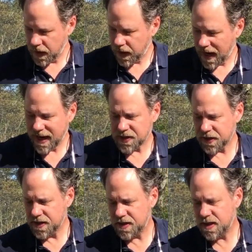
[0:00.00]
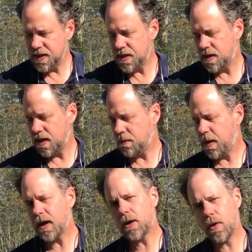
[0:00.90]
And I actually seasoned it
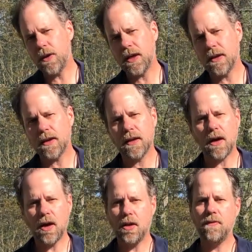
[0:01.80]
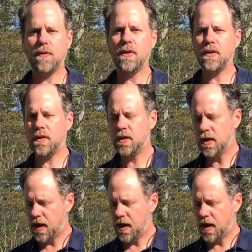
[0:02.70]
by coating it in olive oil